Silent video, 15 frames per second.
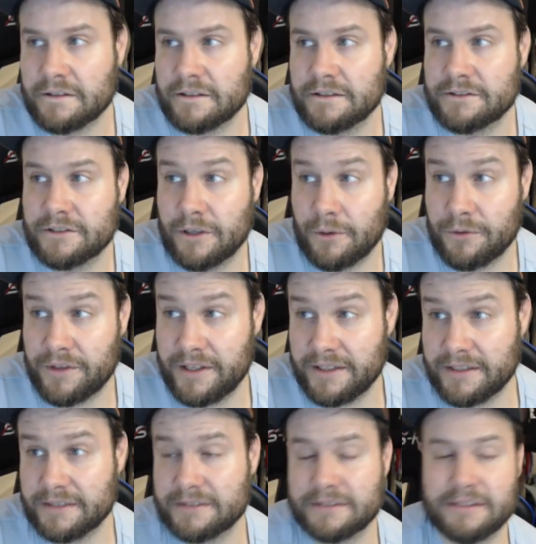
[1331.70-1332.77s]
So
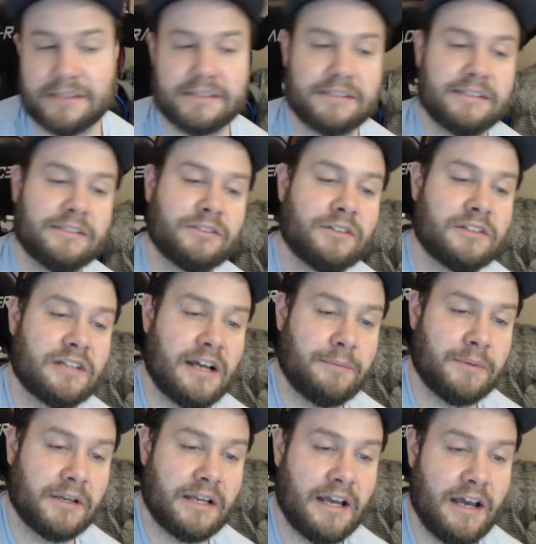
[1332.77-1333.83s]
this gets us into the
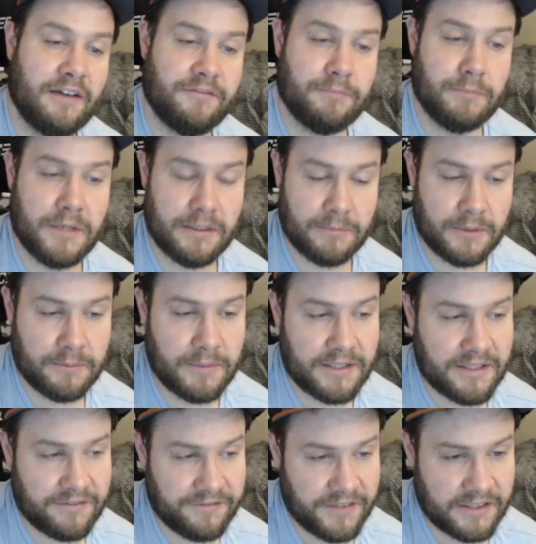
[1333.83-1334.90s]
topic of minimum
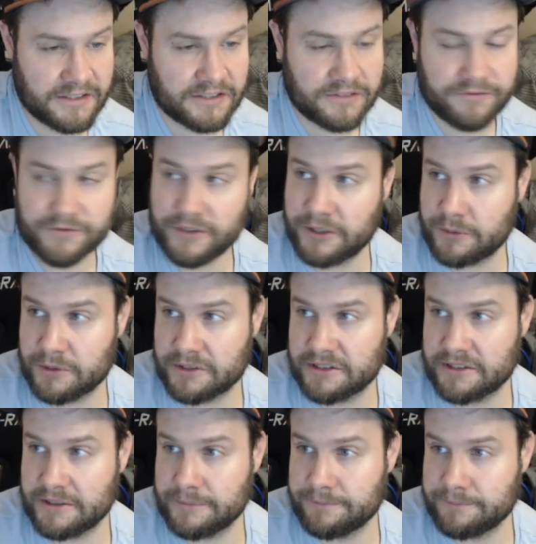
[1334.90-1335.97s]
defense
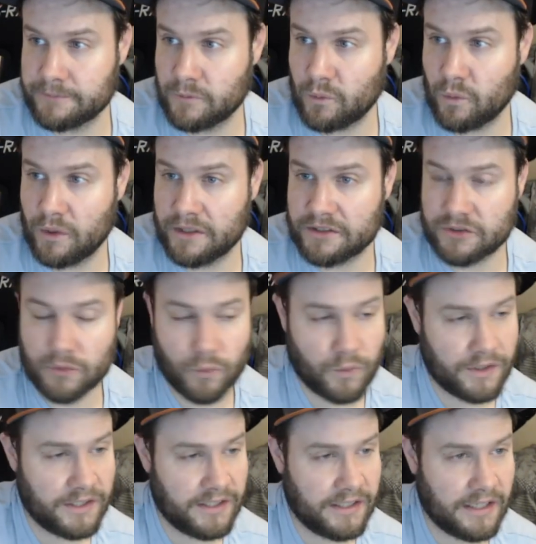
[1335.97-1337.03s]
frequency, which
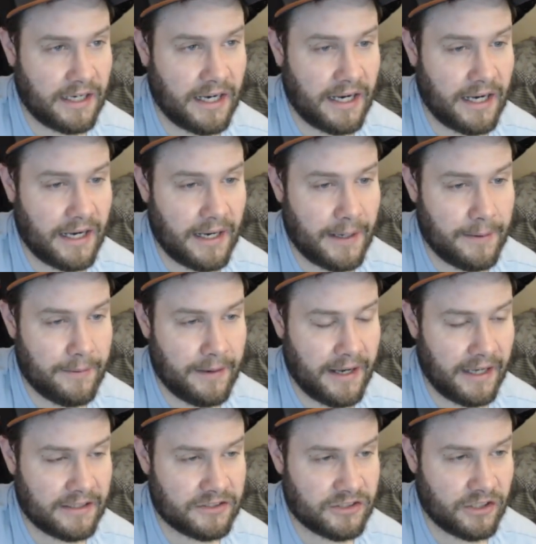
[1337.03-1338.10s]
we
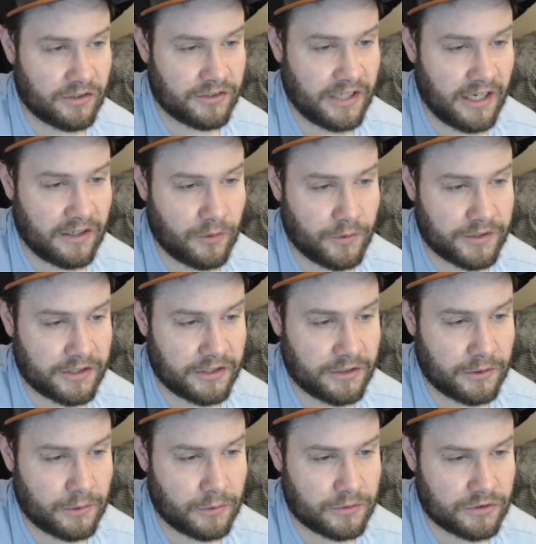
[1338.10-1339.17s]
actually are not going to
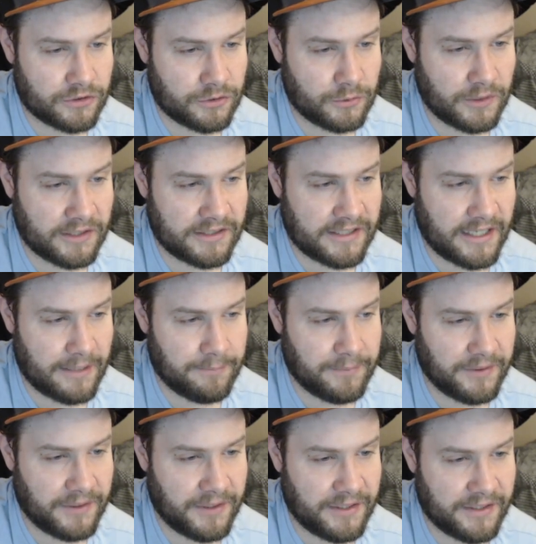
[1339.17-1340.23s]
go too
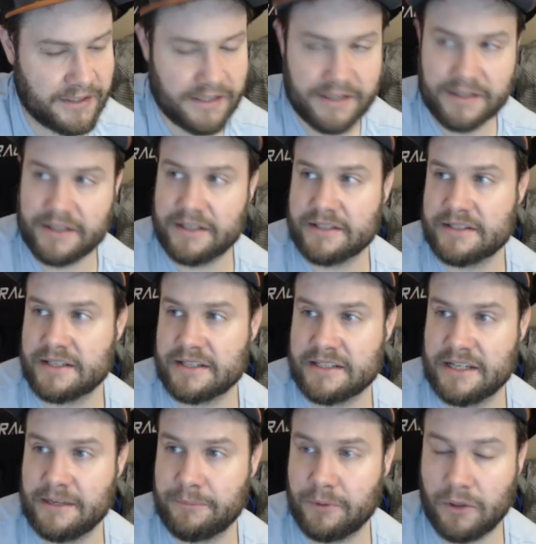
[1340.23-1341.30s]
in-depth in this
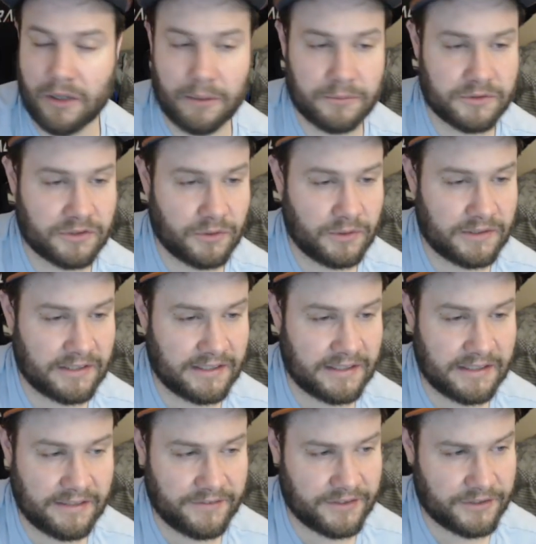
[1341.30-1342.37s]
example. I'm just going to
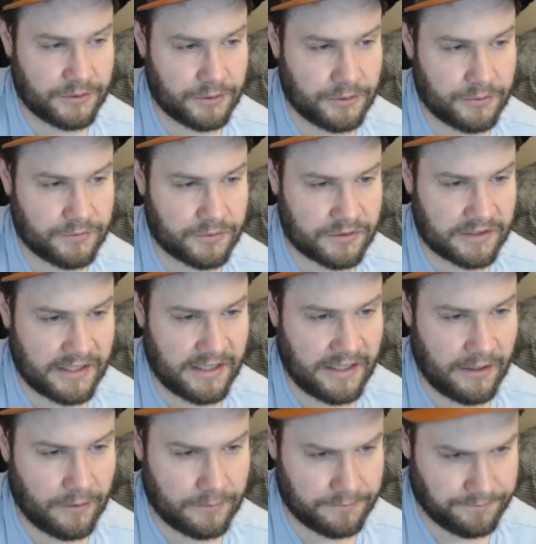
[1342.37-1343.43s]
give it to you for now,